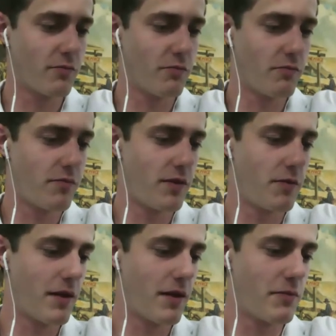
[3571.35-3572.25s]
it
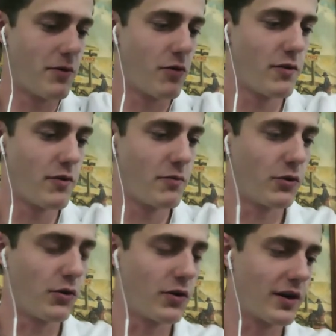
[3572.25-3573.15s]
might behoove them to
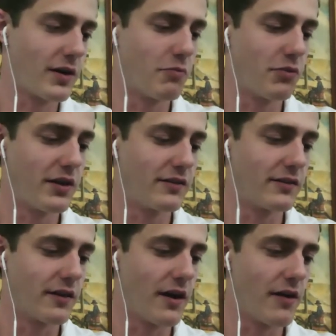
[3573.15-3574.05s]
look in
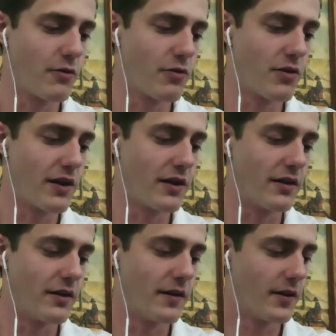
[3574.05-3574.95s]
places other than
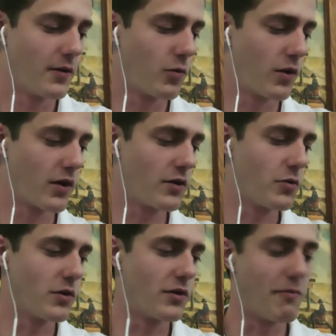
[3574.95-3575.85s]
where you
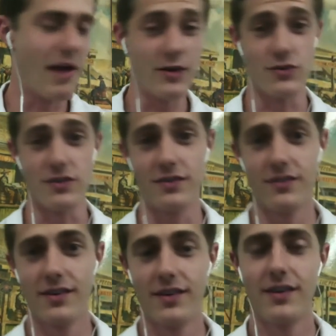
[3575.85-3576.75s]
would imagine,
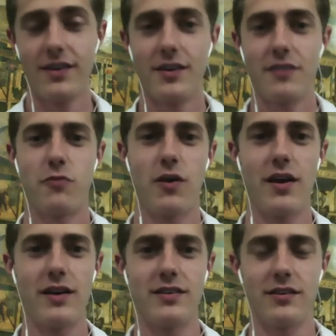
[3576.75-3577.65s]
for
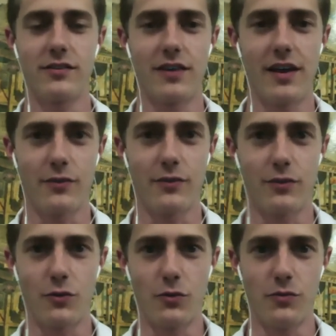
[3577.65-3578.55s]
ideas on how
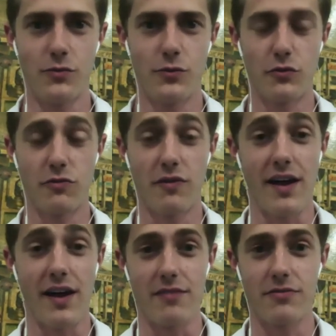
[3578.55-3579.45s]
to
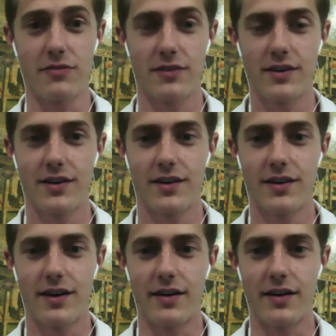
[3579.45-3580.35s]
survive.
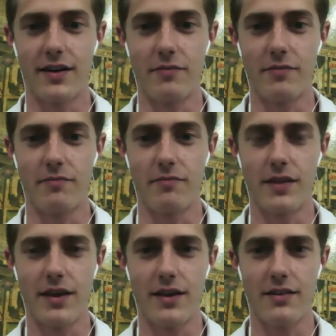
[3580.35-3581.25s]
And
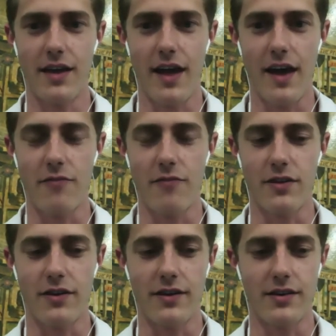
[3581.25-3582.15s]
they have
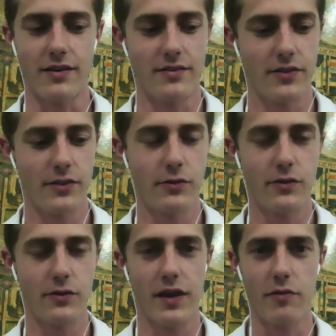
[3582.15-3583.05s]
they
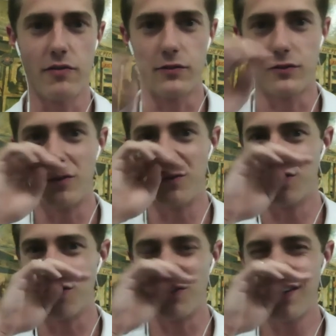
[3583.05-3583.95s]
certainly have the funds to do
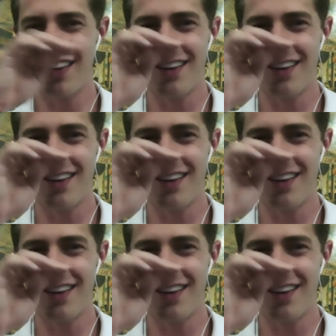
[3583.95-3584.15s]
so. So